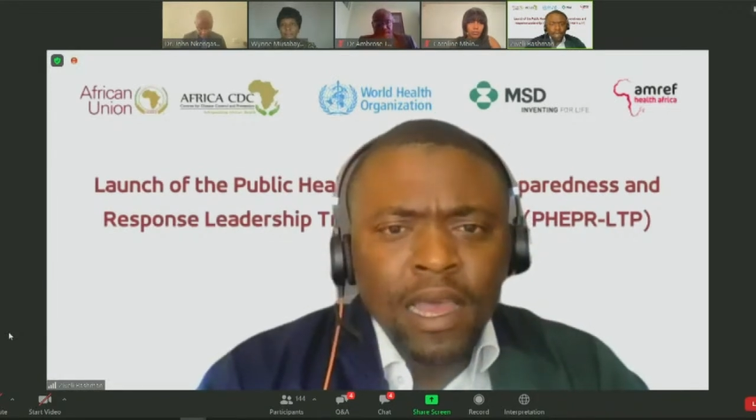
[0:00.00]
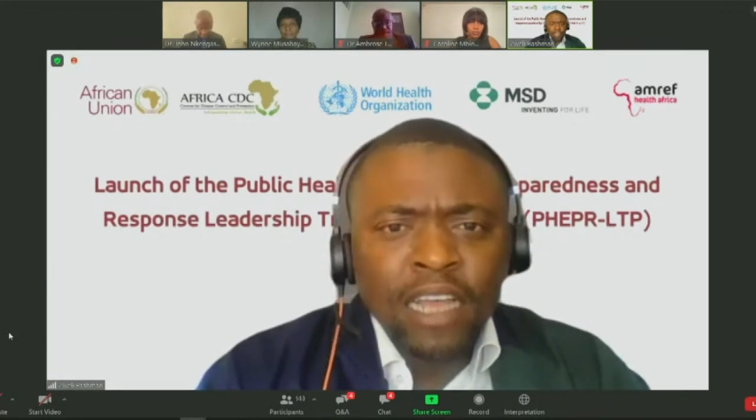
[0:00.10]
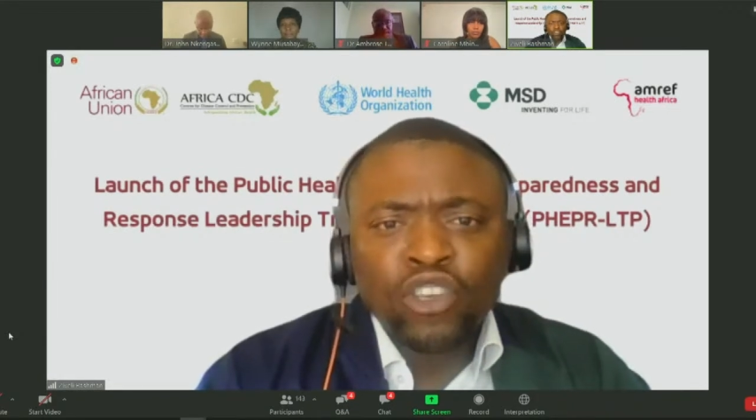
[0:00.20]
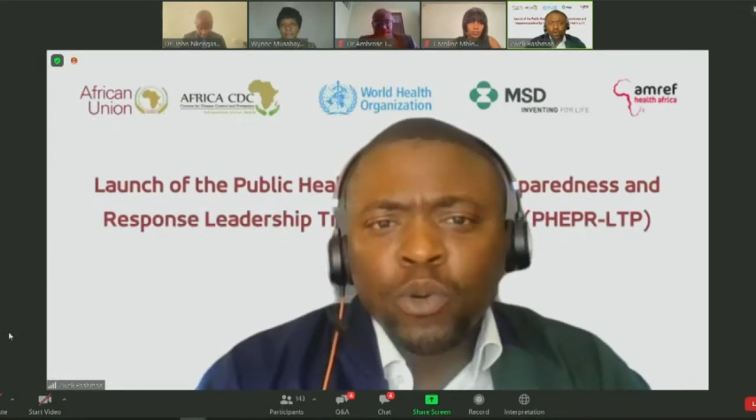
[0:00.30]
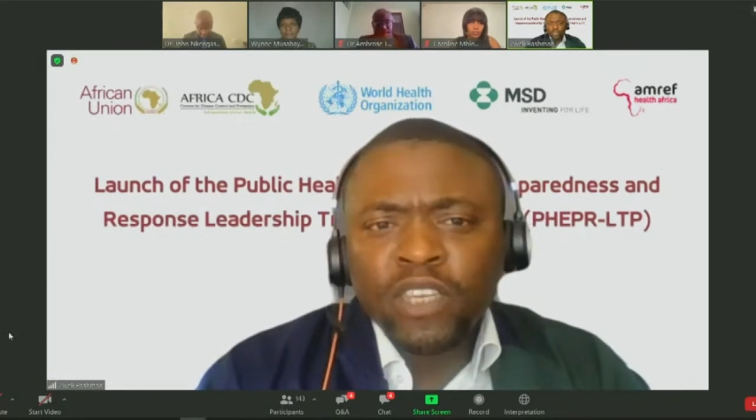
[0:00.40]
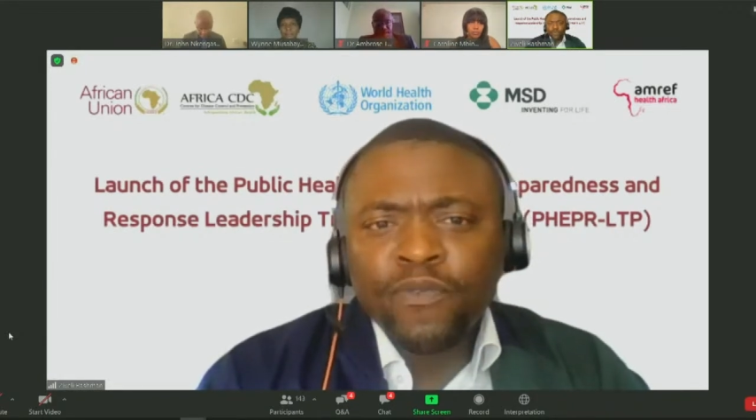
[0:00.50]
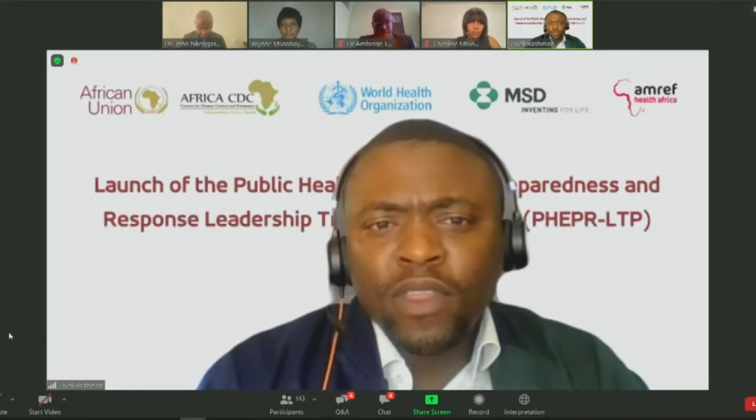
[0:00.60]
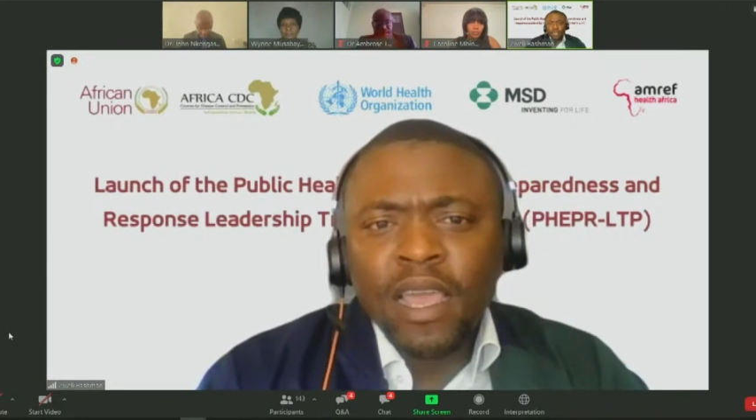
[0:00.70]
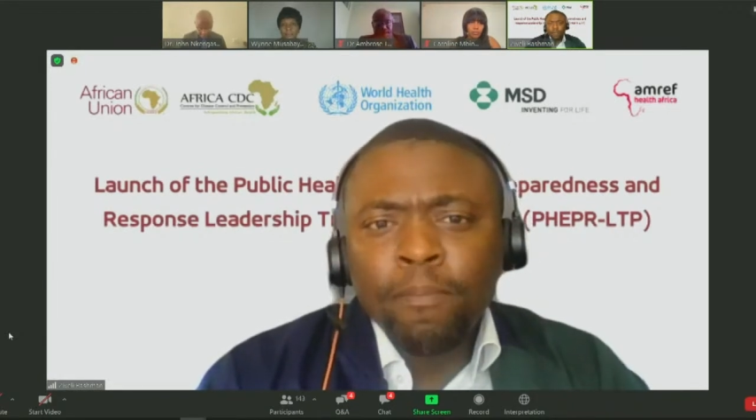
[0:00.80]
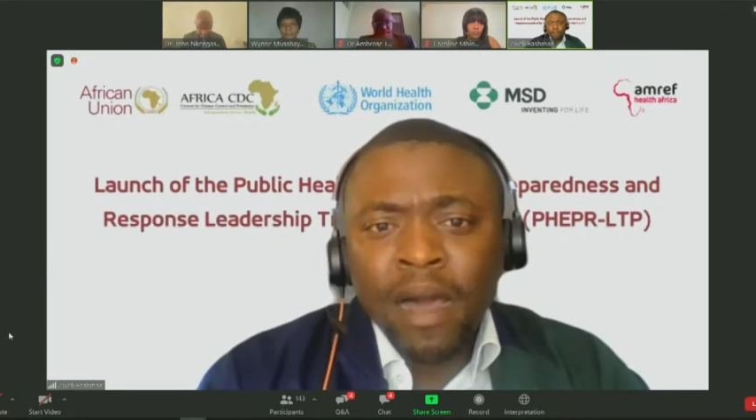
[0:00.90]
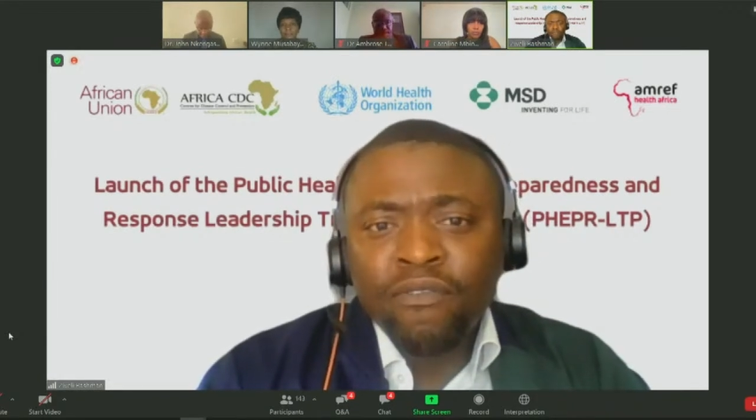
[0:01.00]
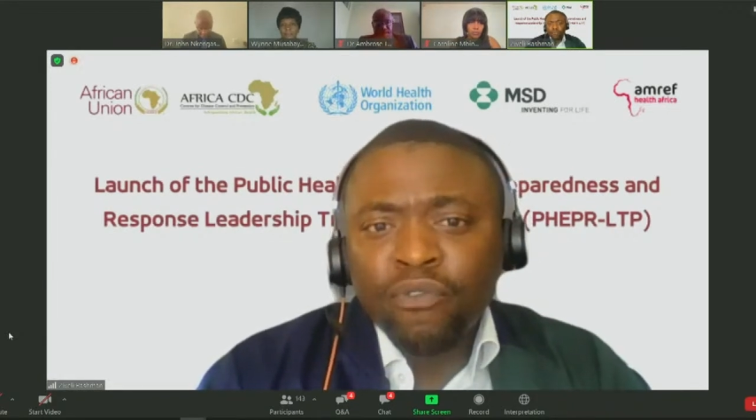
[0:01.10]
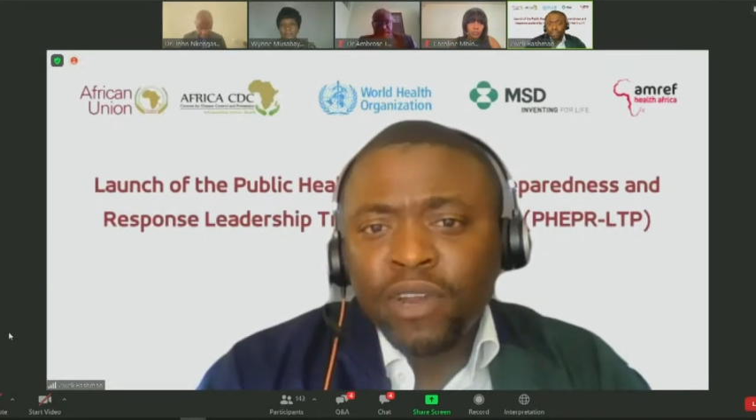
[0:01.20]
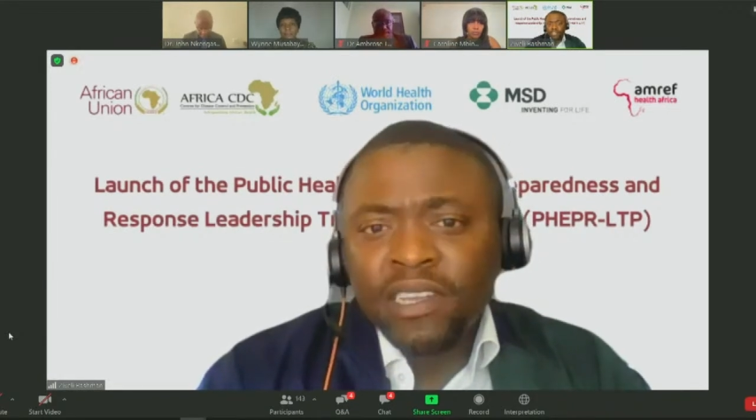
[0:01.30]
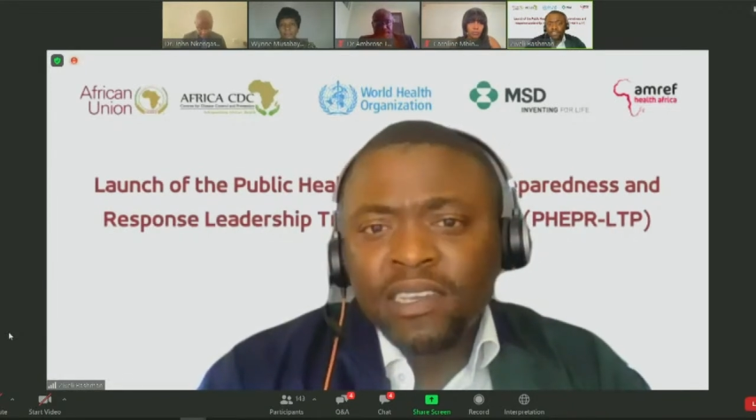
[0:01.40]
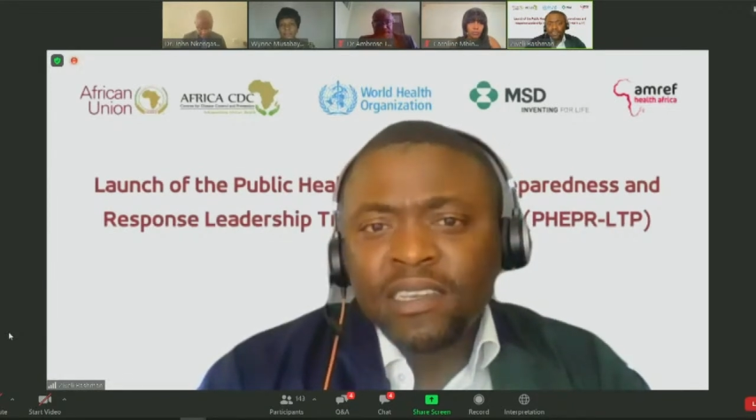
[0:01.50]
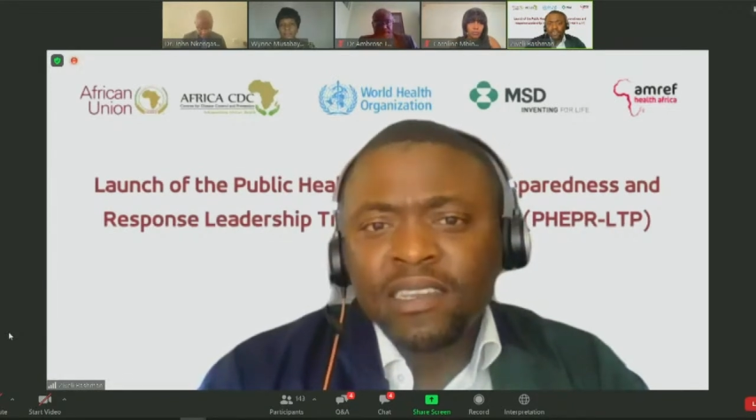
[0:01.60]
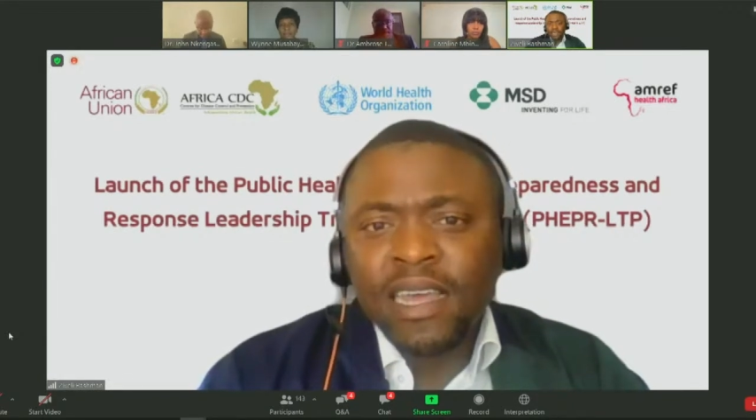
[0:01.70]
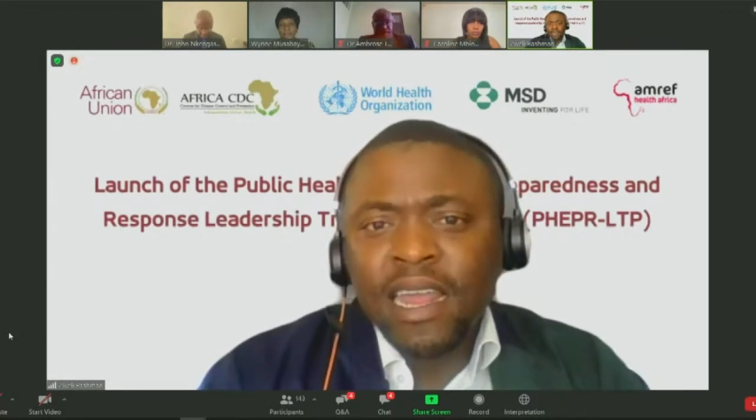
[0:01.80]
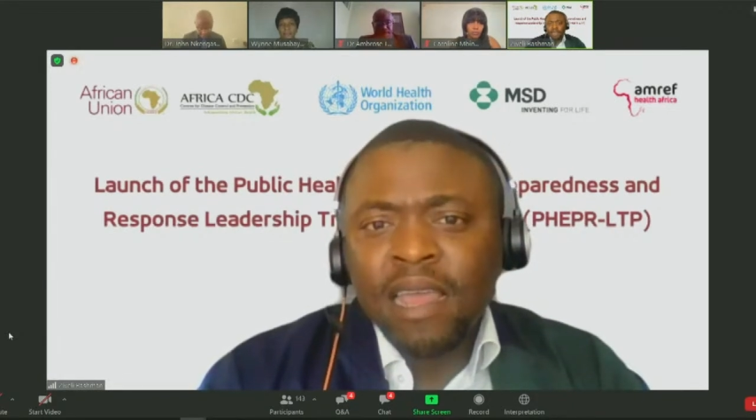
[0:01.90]
And so it's for the above reasons
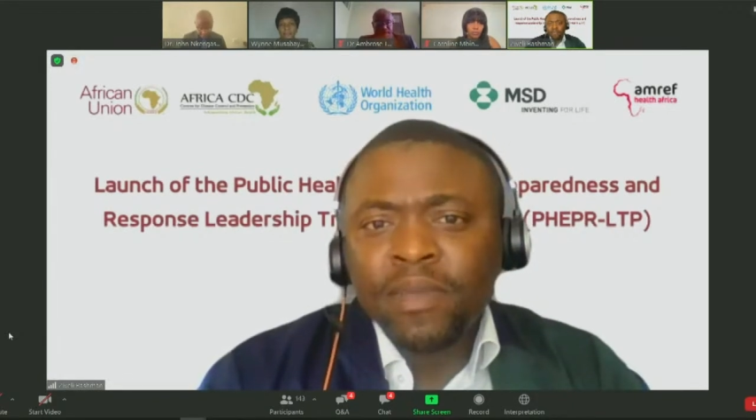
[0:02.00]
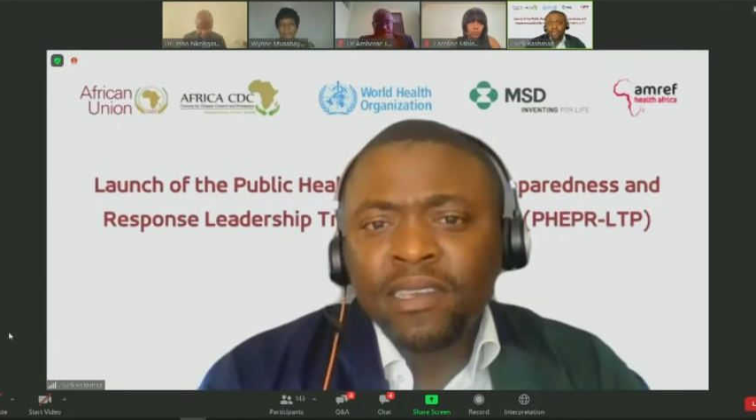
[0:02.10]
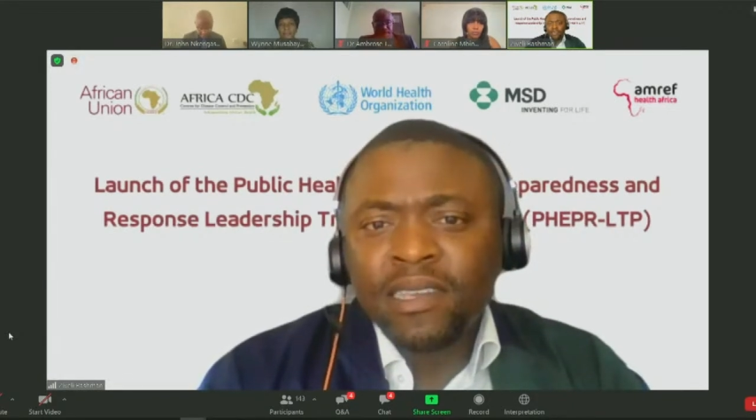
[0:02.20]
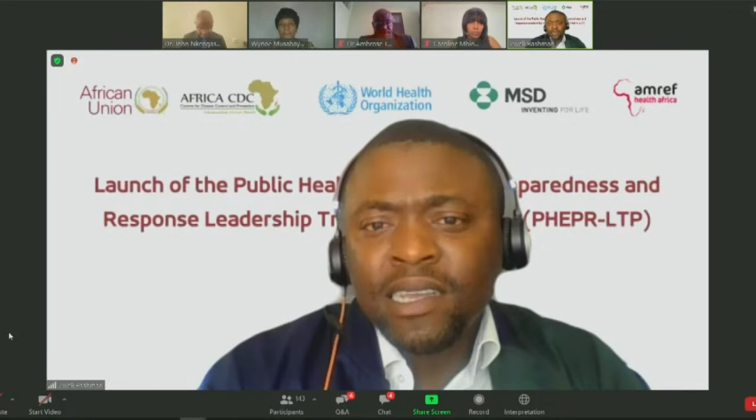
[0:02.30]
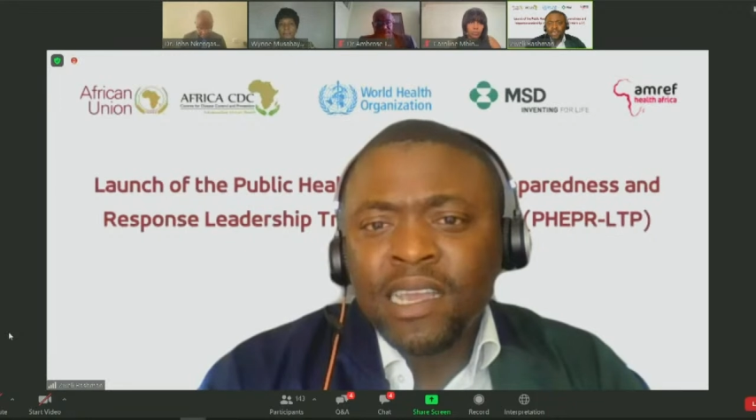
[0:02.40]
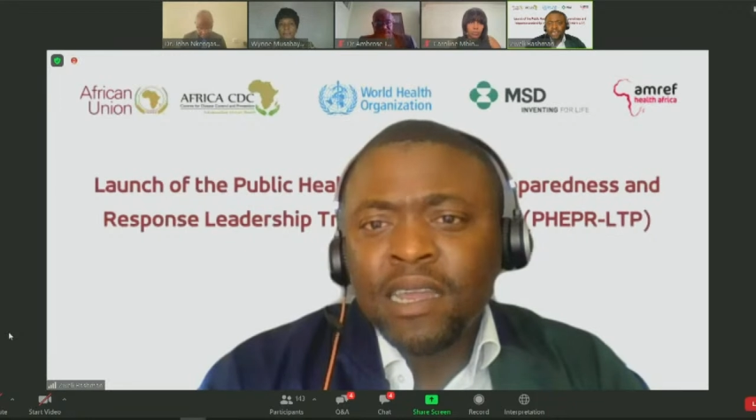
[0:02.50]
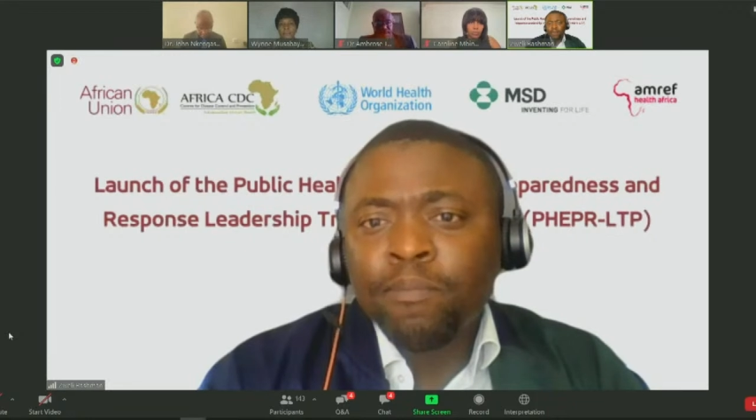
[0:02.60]
that MSD,